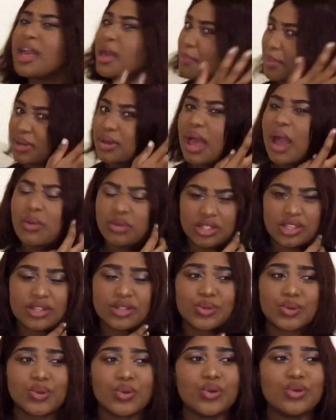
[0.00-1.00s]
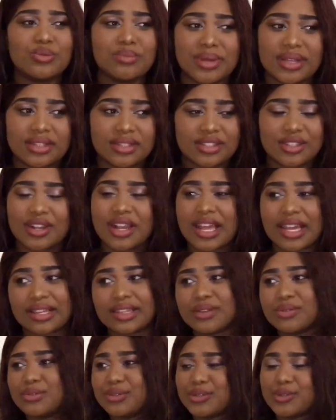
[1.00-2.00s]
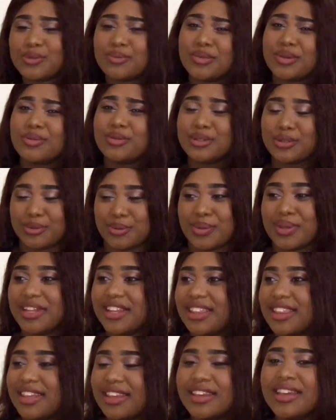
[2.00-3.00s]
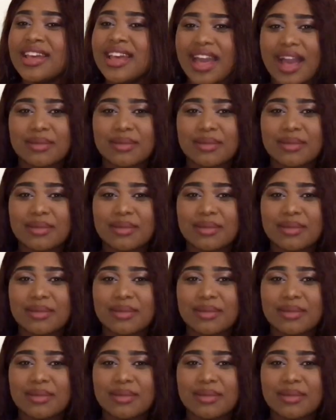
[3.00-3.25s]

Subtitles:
But I'll chase a cool man. It's not like he'll sue me. He won't do anything.